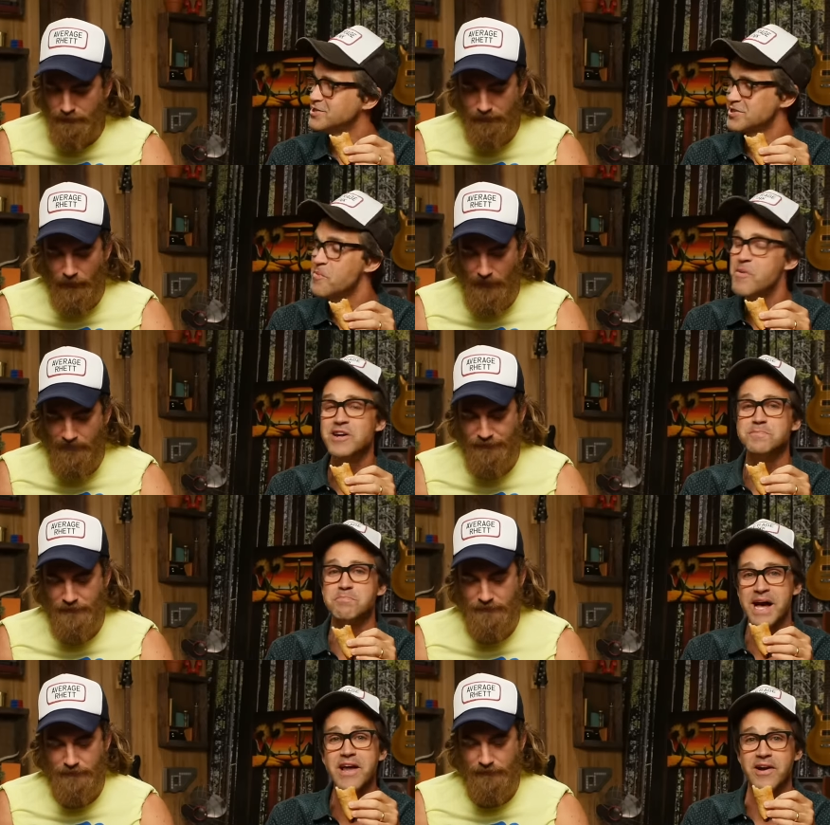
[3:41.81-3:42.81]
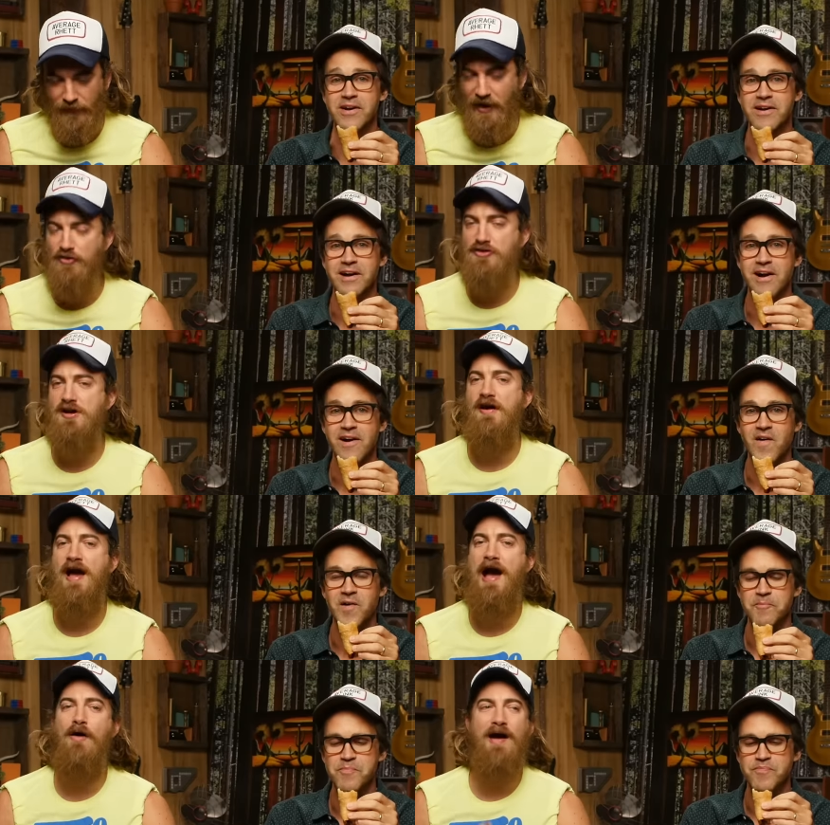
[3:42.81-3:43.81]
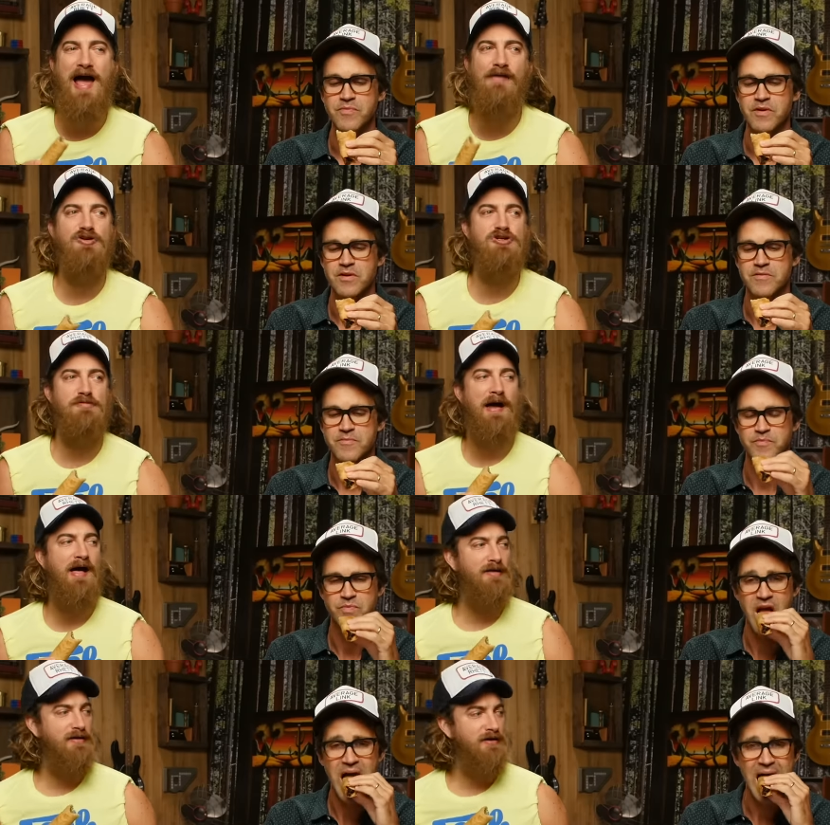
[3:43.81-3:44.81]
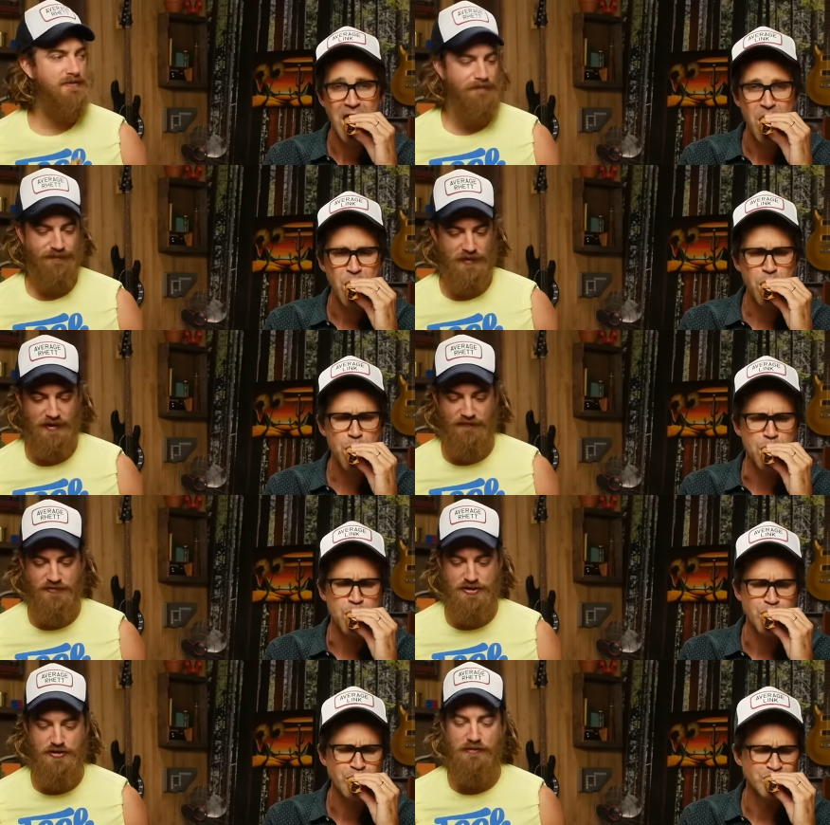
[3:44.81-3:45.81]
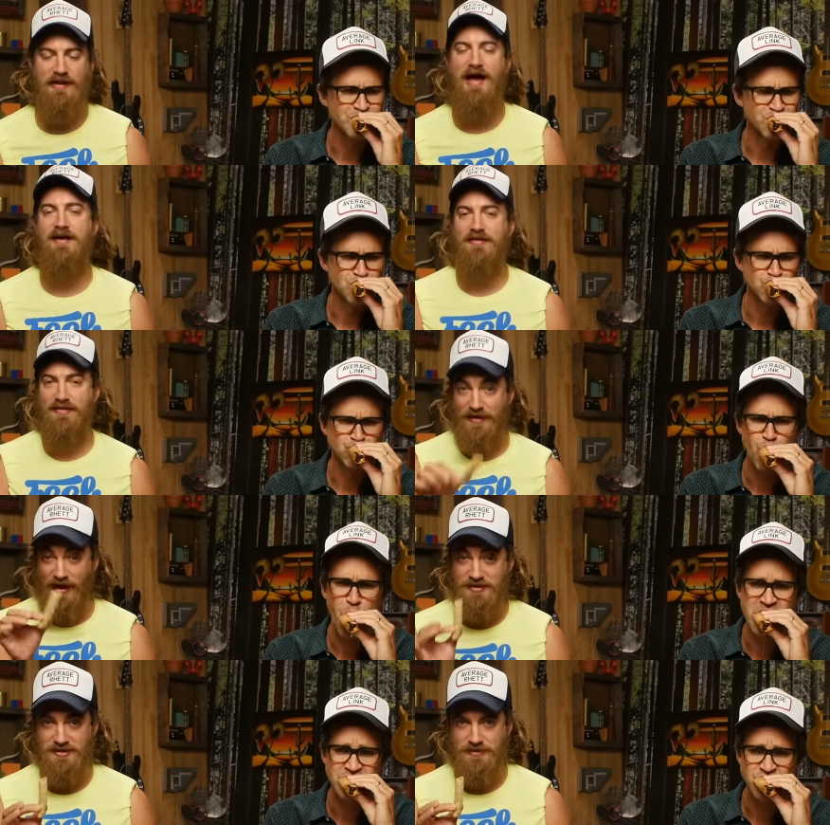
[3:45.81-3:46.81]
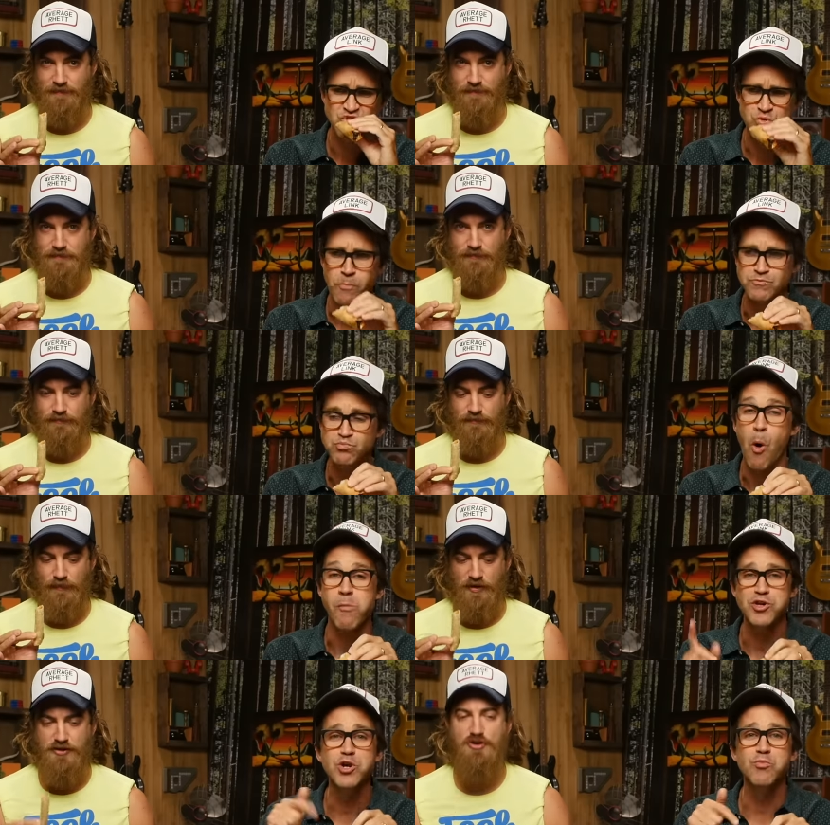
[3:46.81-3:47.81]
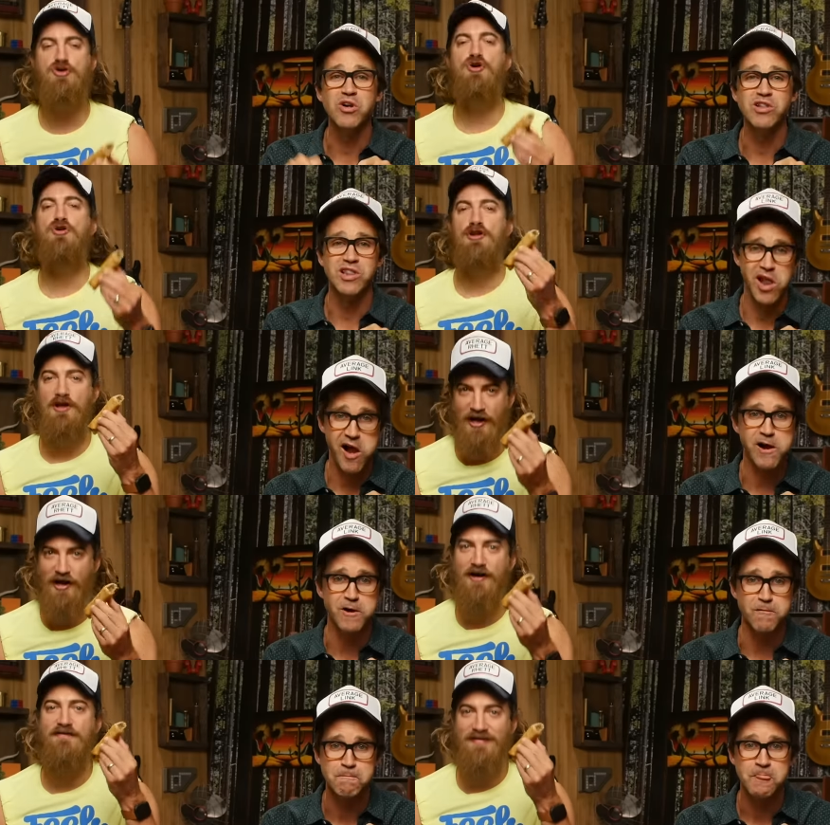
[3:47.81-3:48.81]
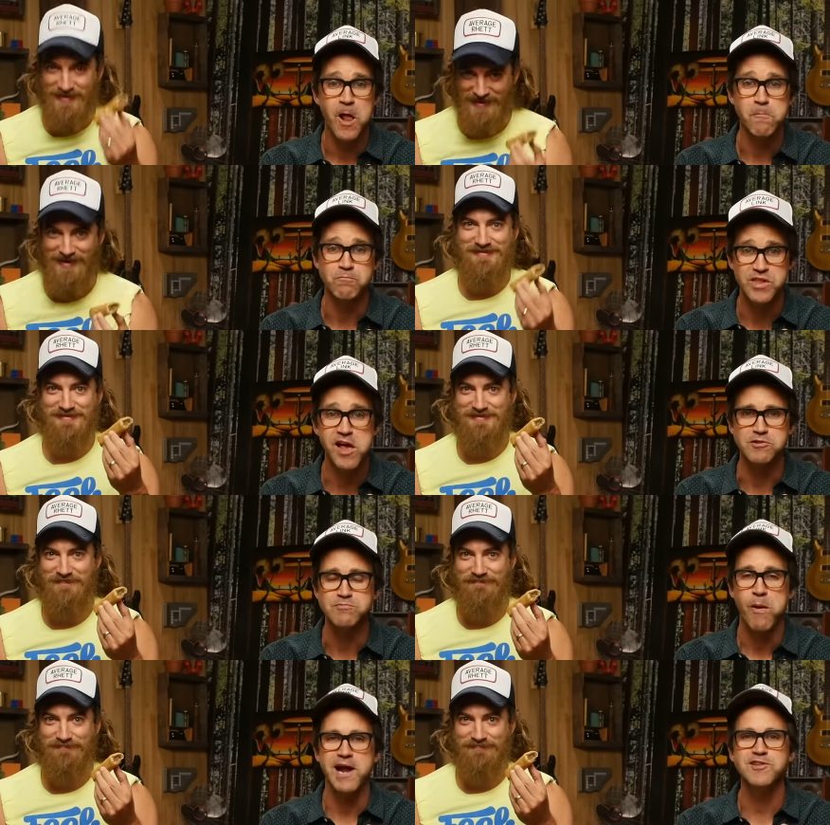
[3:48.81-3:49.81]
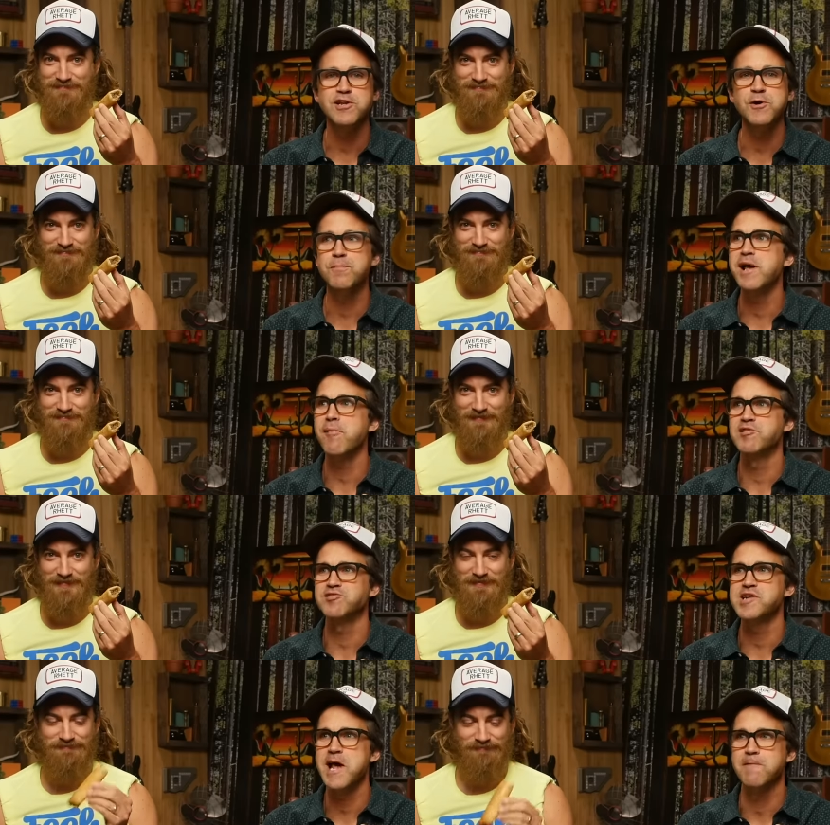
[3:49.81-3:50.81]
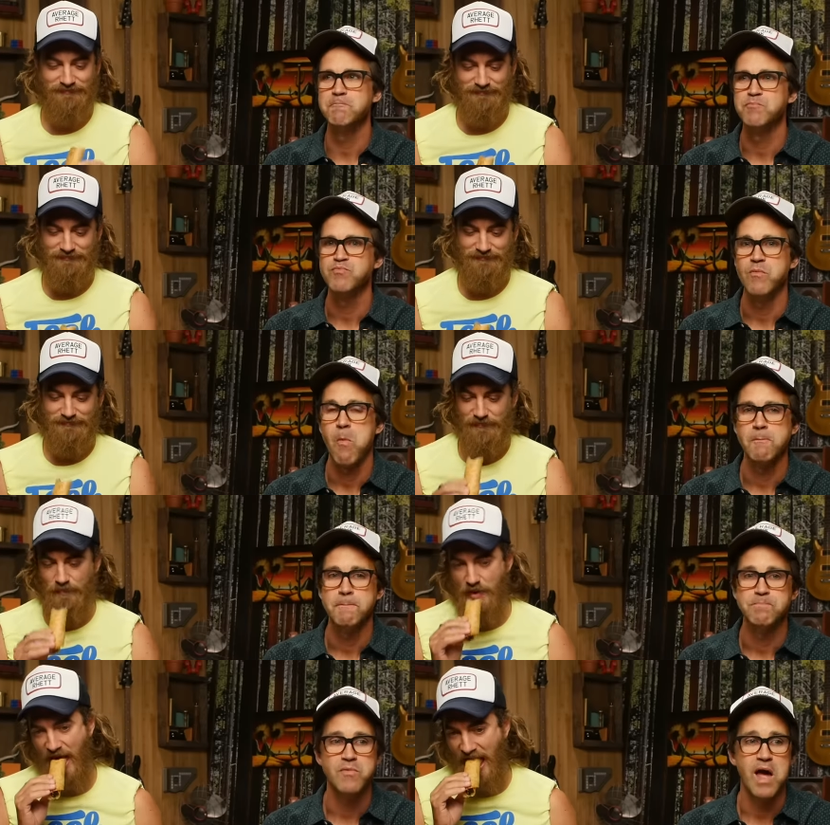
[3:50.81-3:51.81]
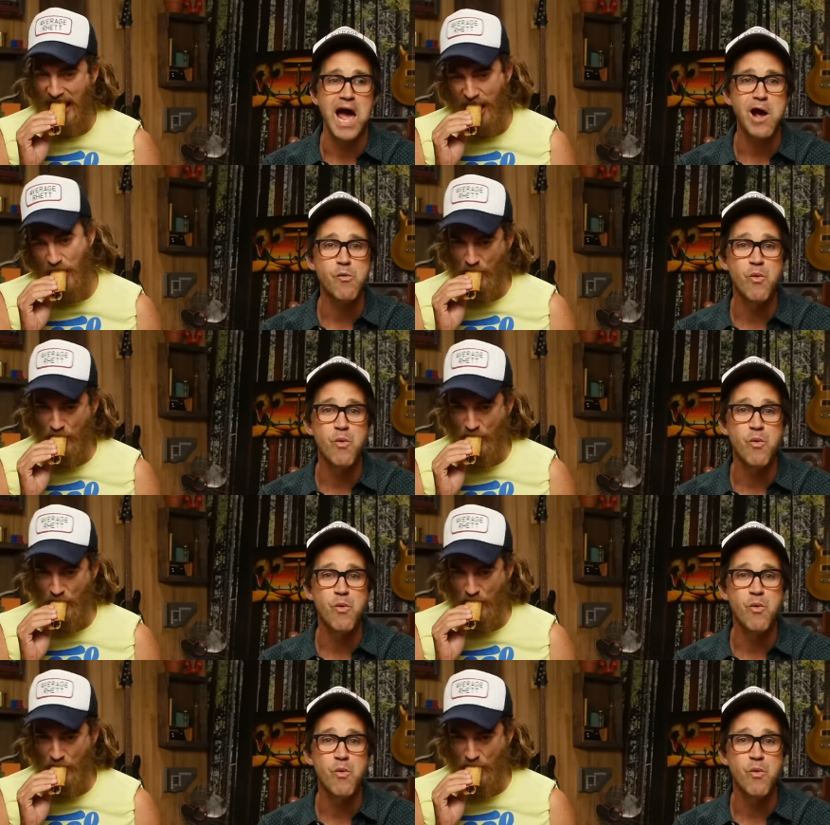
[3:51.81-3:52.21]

Speaker 1: so much better. I don't care how average your palate is. If you like this,
Speaker 2: you're gonna love this. Yes, and then you'll be able to say,
Speaker 1: I